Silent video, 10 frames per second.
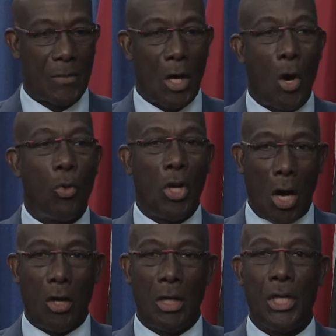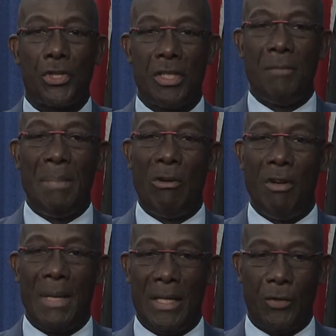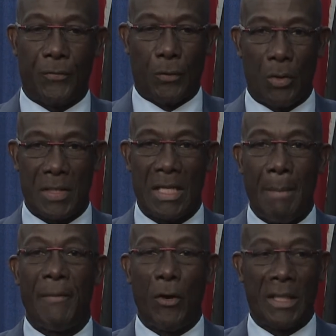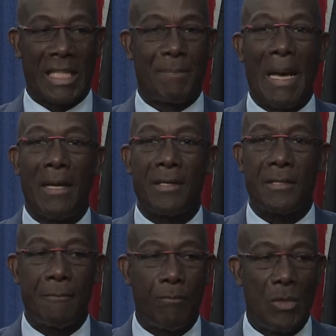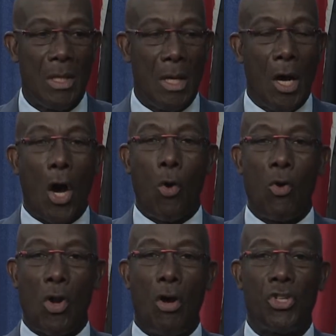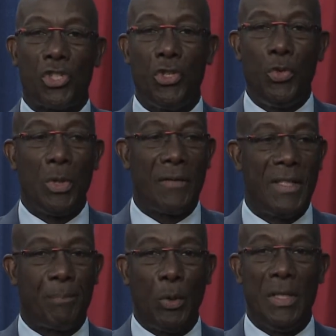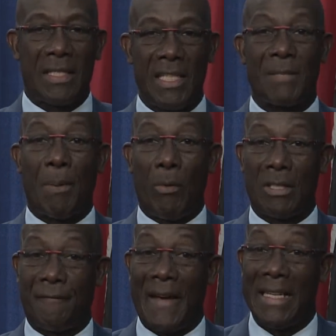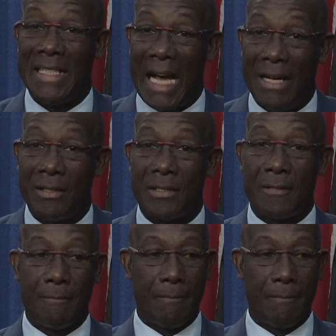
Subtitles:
How long should the bill remain in force before it expires? How long should you give the police this power to fight gangs?